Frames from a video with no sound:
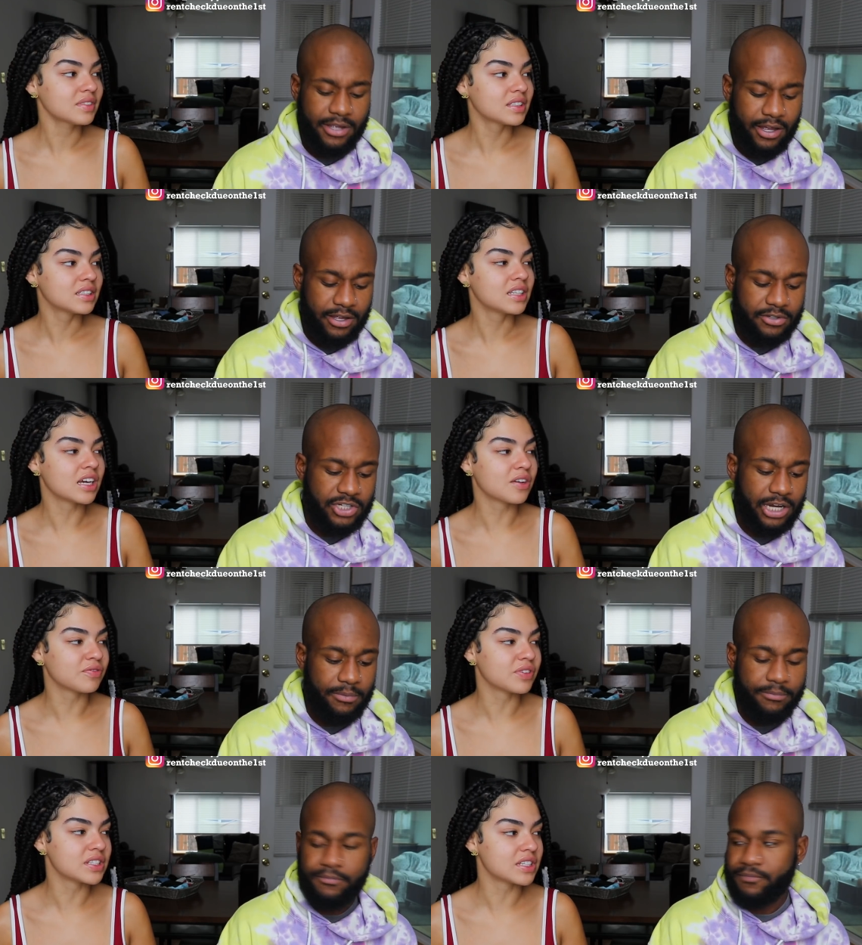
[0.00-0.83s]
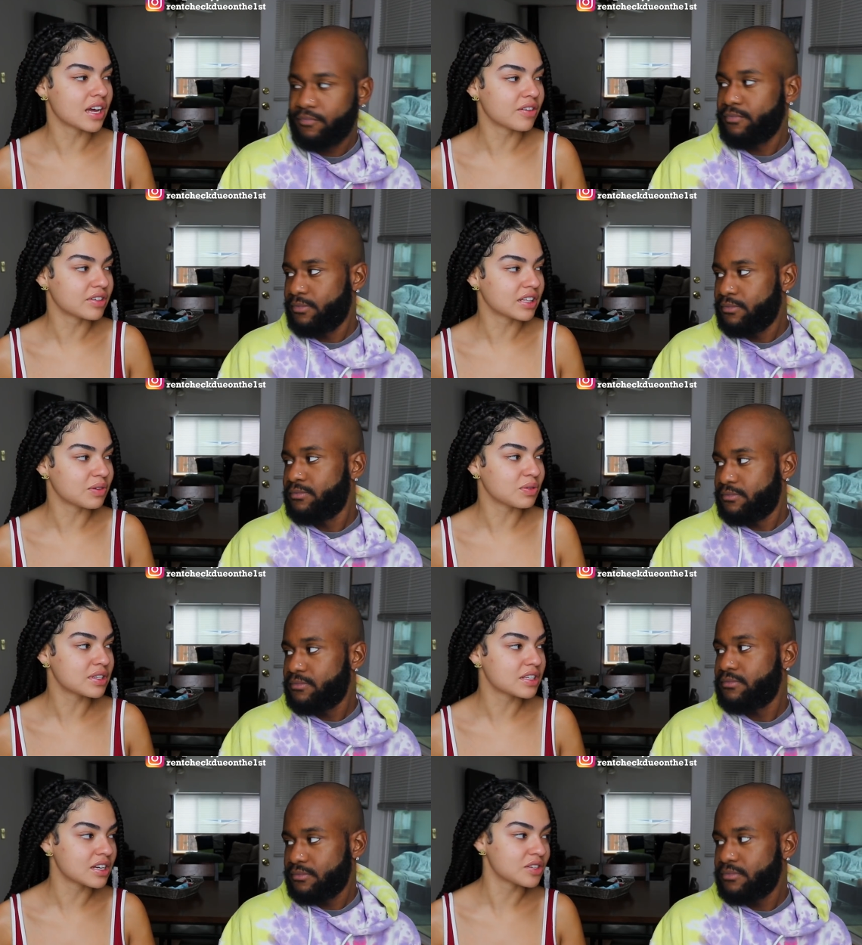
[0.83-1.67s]
Speaker 1: uh, they try convinced
Speaker 2: that everything
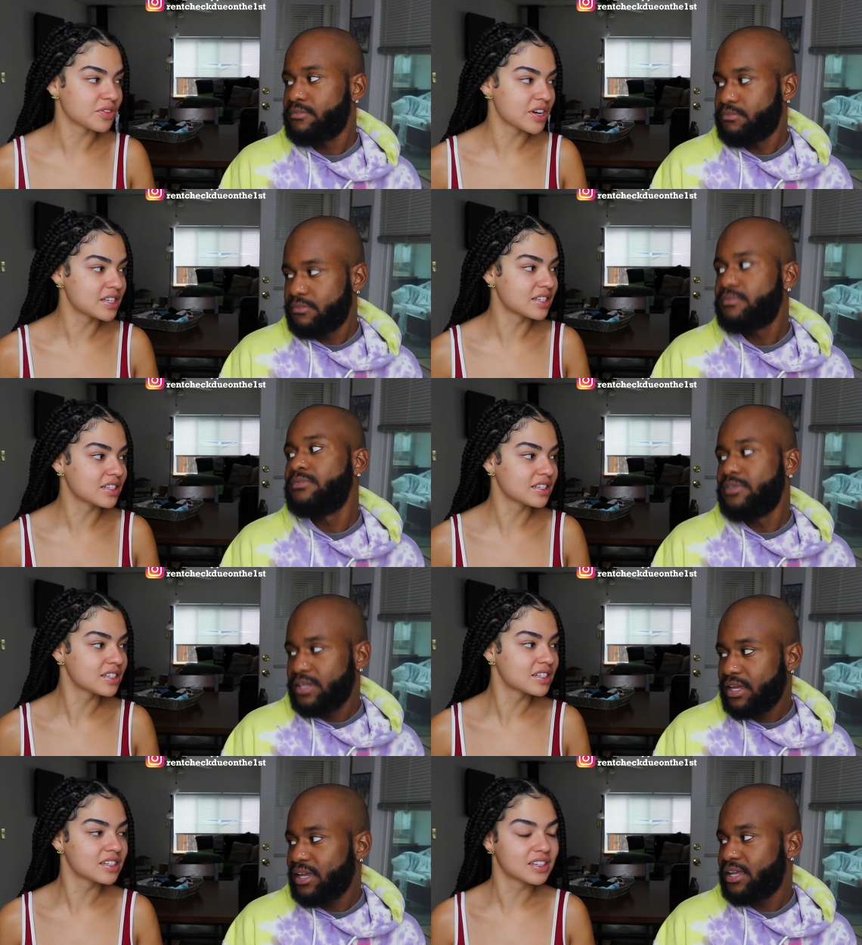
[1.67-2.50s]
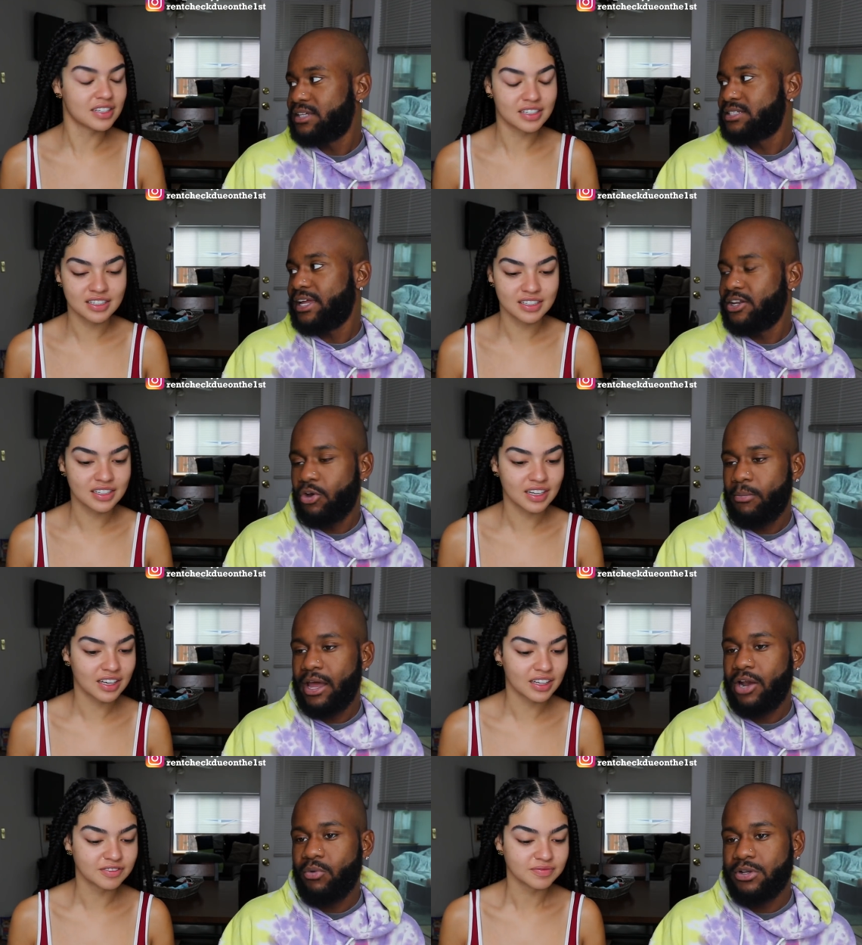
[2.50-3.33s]
we say is racist. Yeah,
Speaker 1: because like no
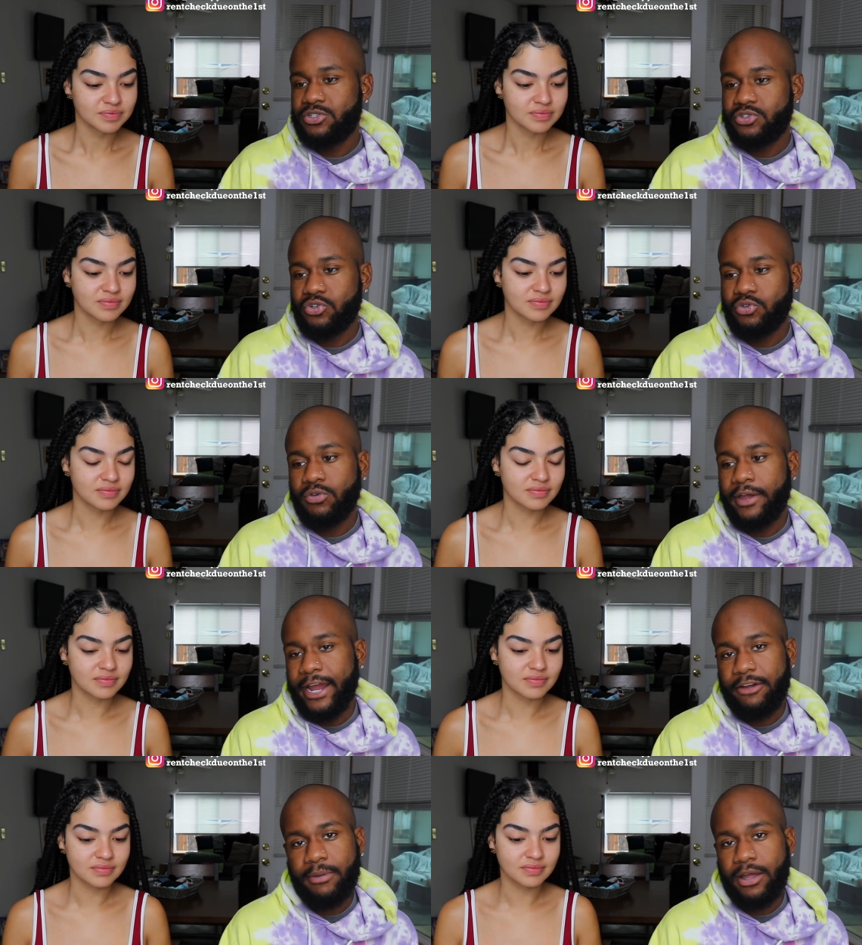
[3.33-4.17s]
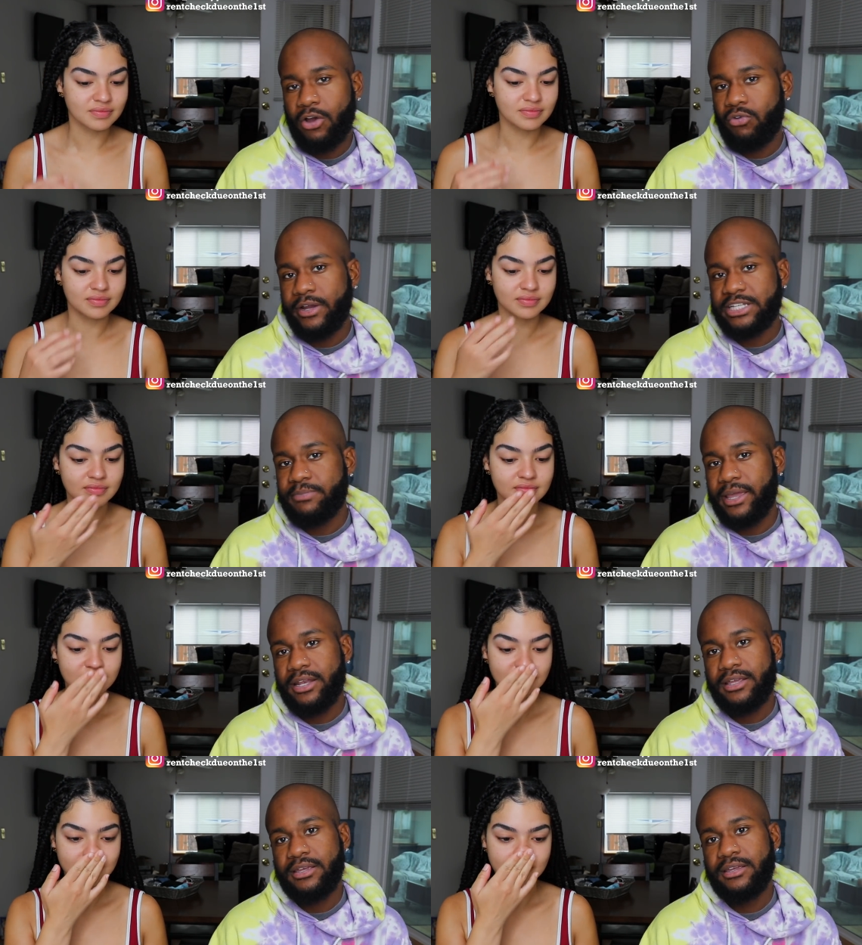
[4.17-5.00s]
matter what you do, everybody gonna race
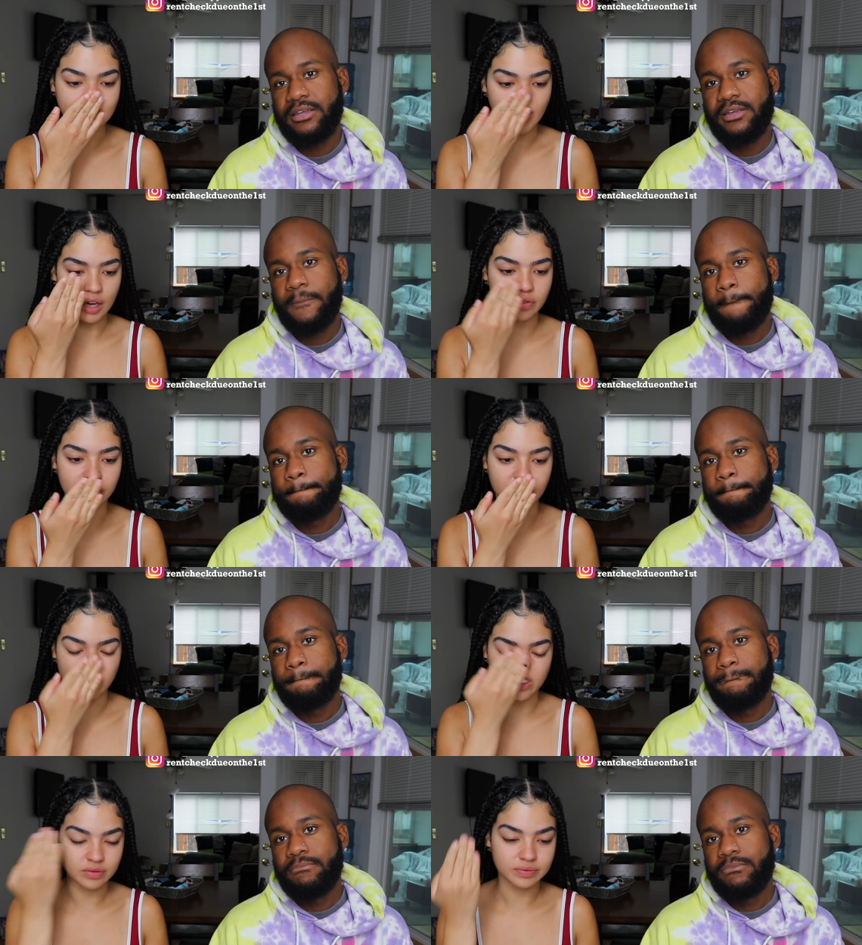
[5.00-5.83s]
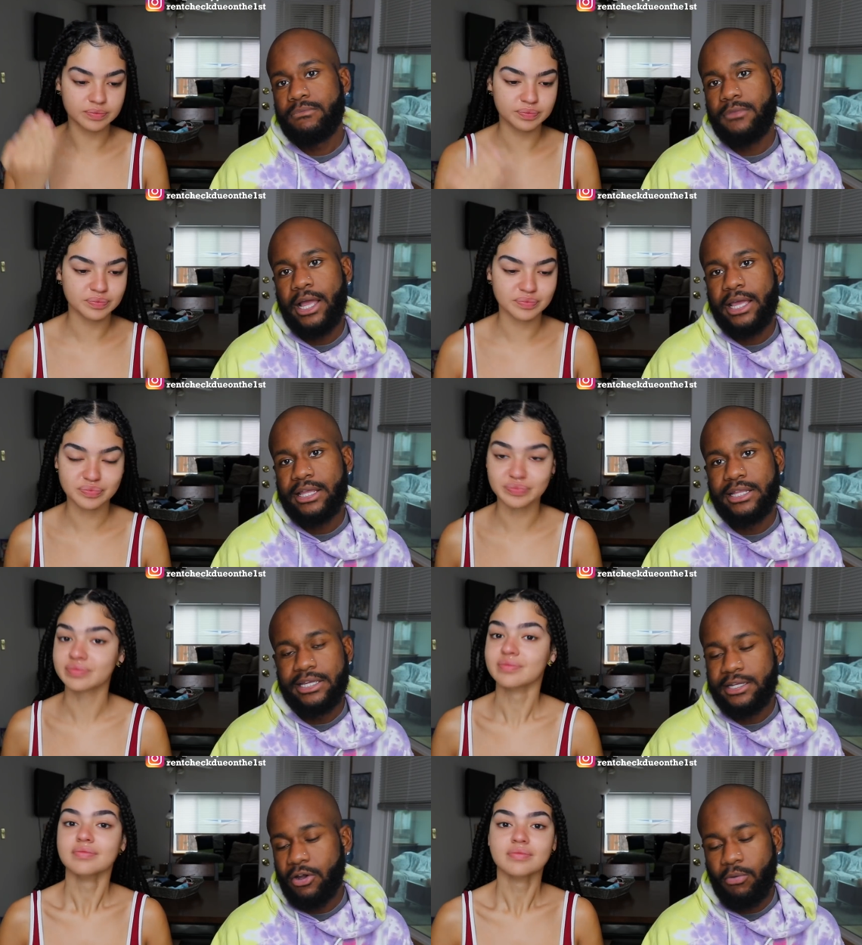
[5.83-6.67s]
bait it.
Speaker 2: Not for real.
Speaker 1: Like
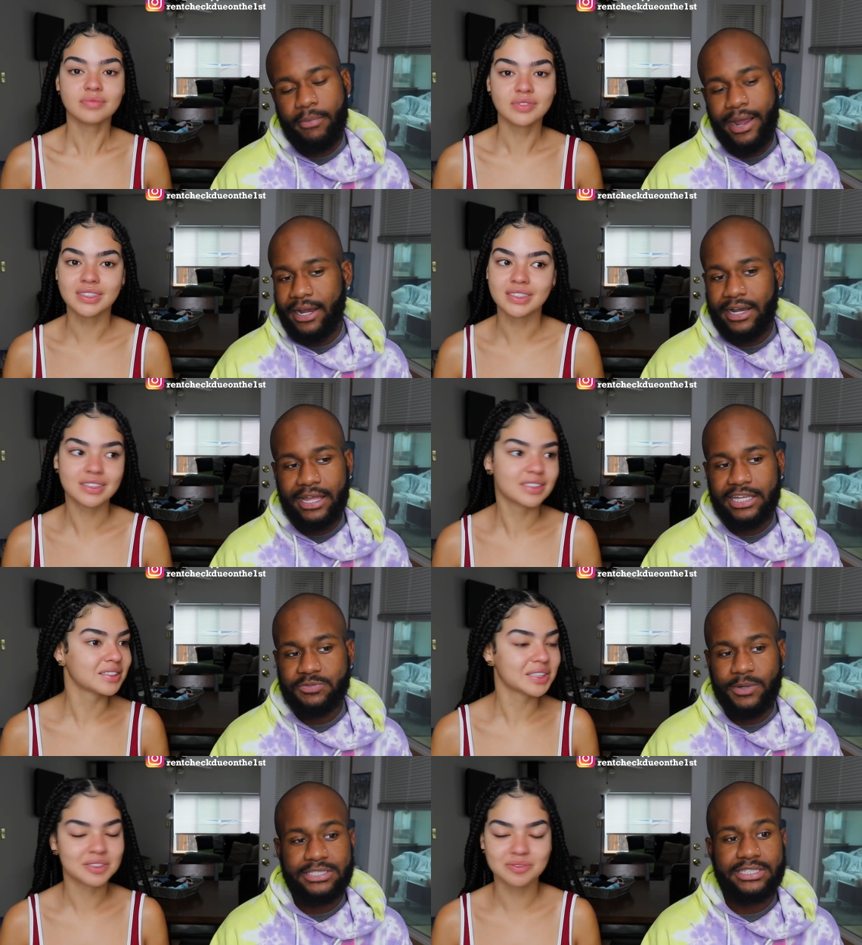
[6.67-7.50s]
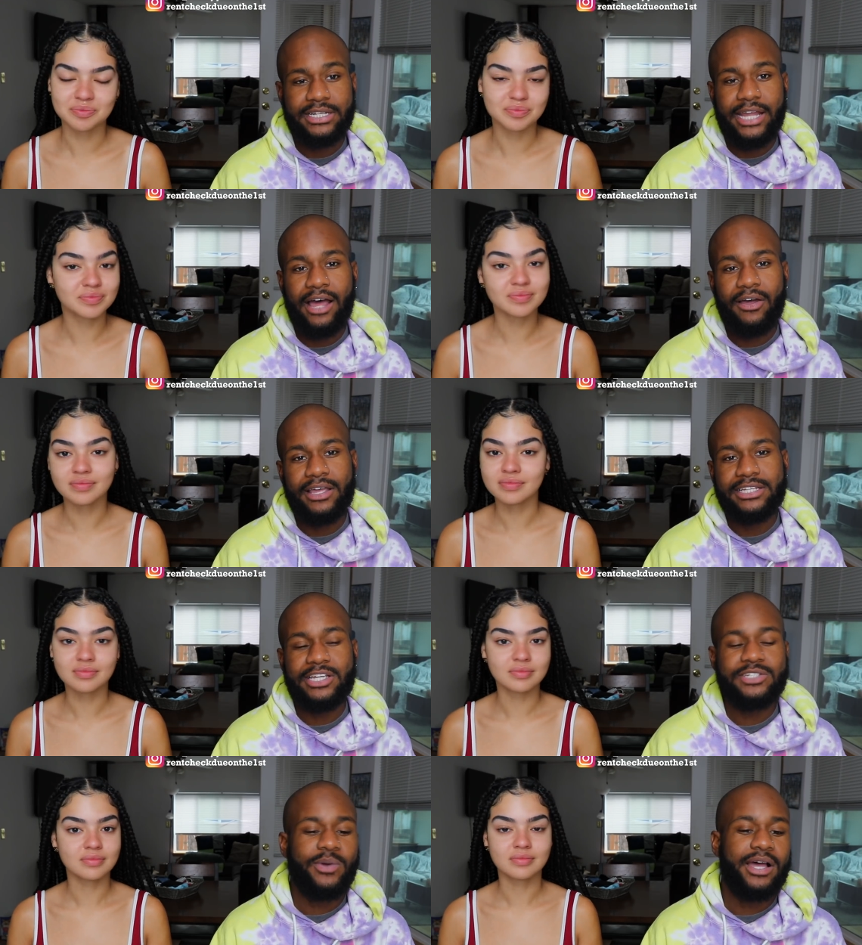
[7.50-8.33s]
it don't matter. Like especially now,
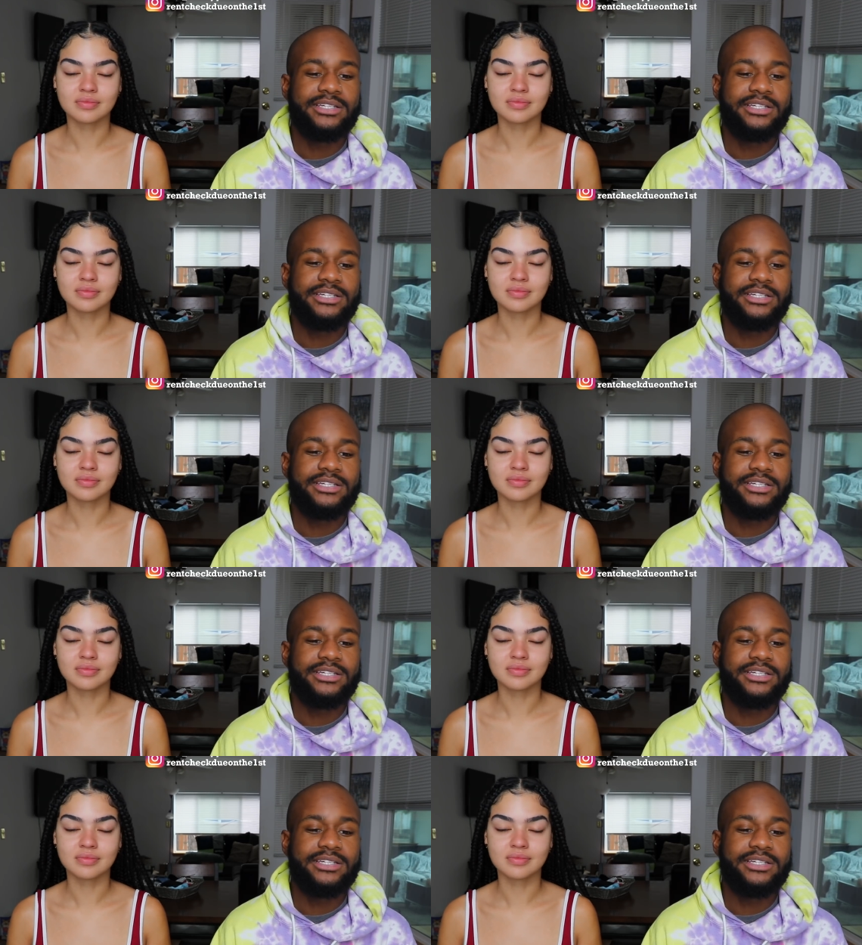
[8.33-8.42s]
it's that's why